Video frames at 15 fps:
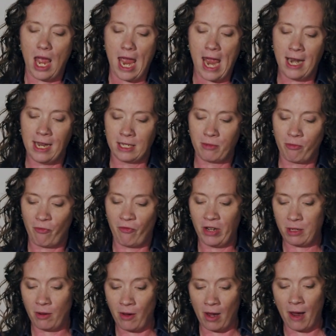And as
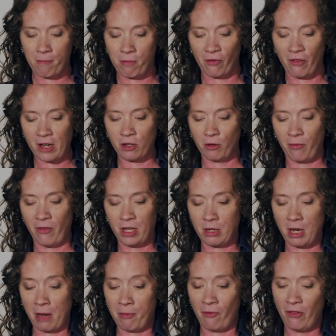Professor
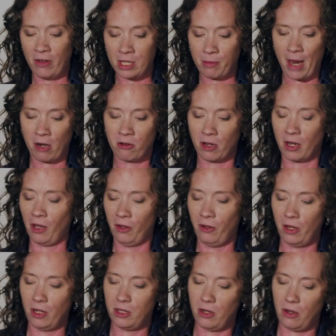Fitzpatrick
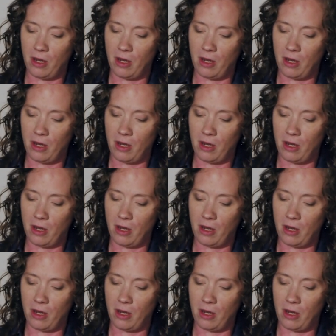alluded to